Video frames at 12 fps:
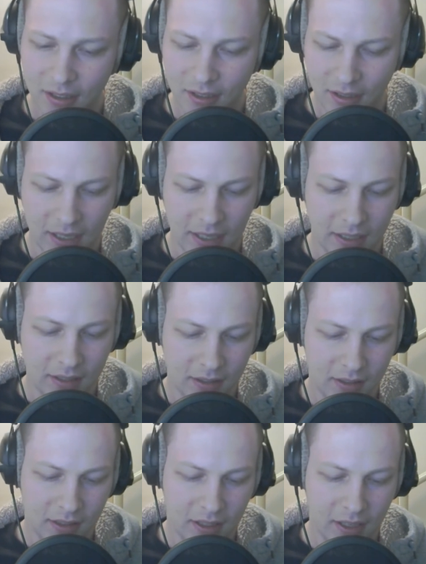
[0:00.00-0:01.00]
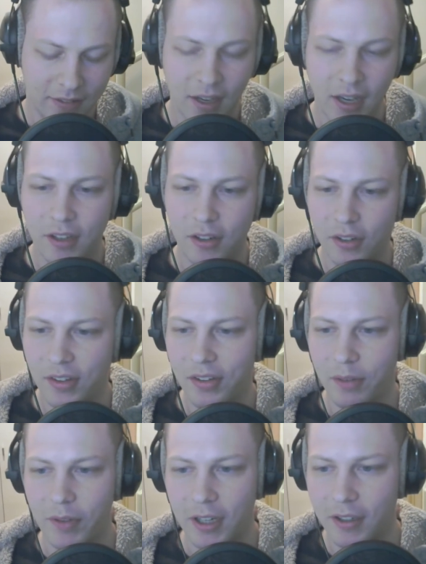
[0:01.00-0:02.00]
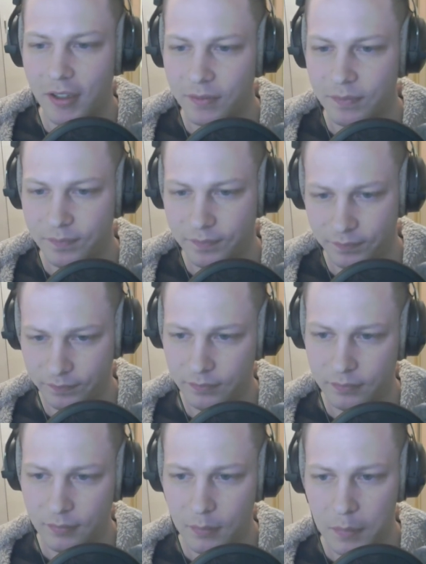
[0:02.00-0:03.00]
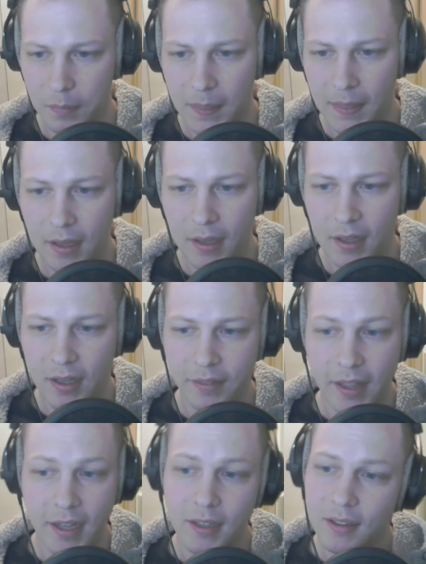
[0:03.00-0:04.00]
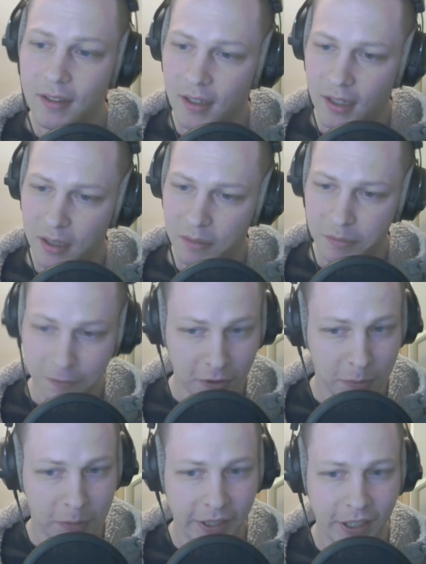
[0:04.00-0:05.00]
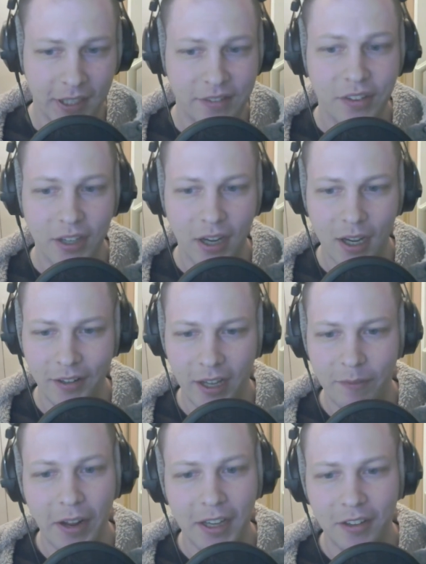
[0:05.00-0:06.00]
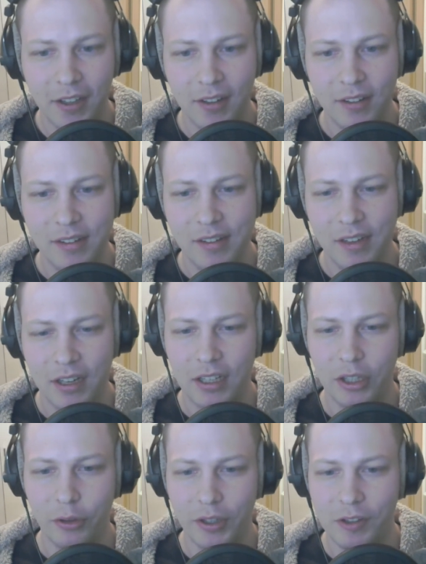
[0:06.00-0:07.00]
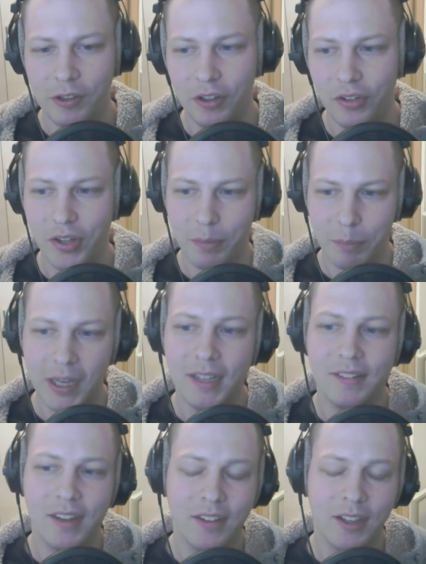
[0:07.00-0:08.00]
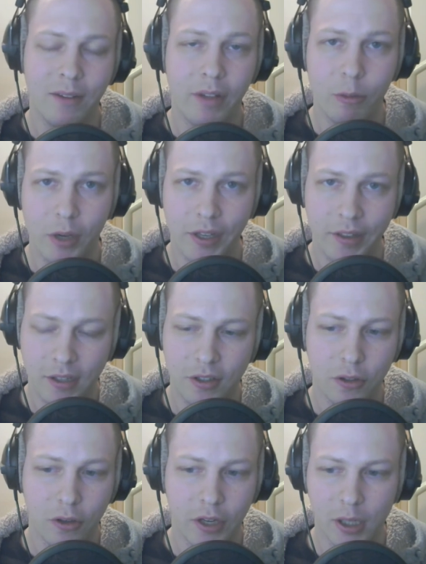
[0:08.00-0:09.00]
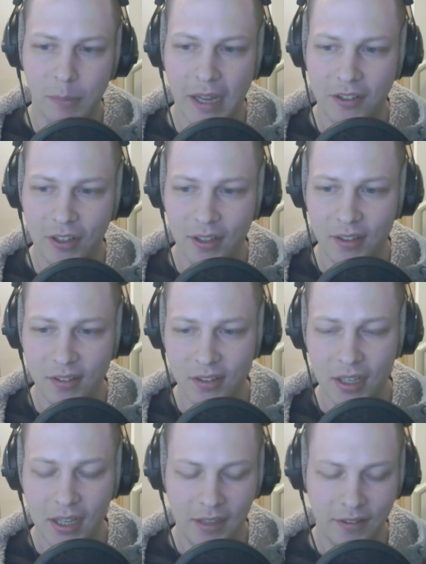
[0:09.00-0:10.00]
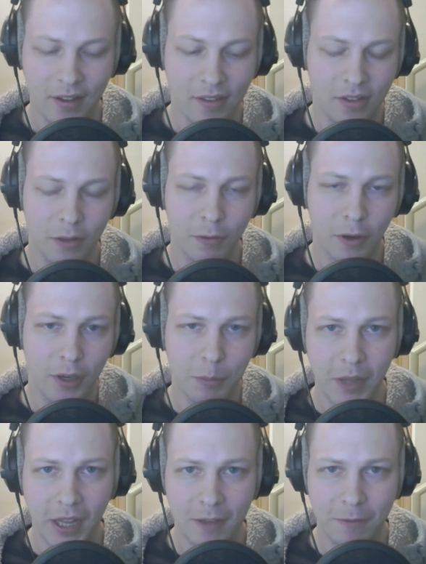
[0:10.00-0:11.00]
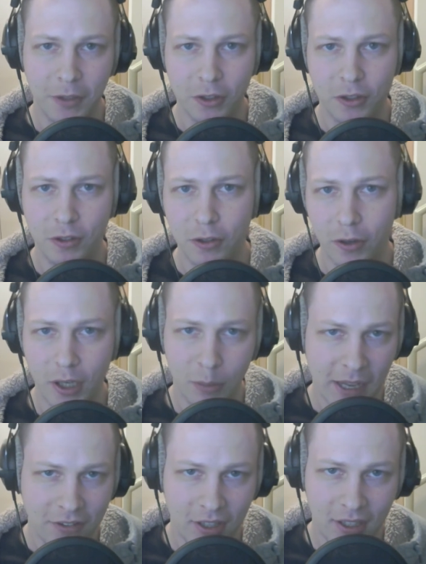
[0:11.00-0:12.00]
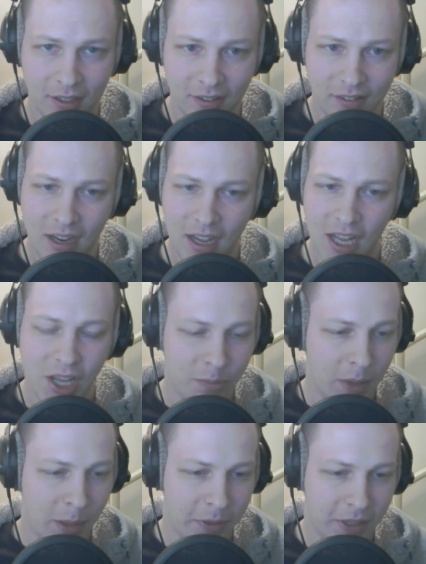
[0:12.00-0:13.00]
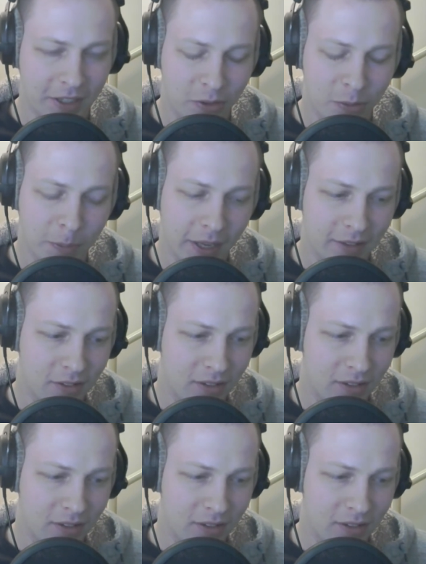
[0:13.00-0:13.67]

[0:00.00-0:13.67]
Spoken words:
a new system at all. Then, before the player gets to online matches, you introduce the bidding system in one of the tutorial matches. Since you've already played a few tutorial matches, maybe it spots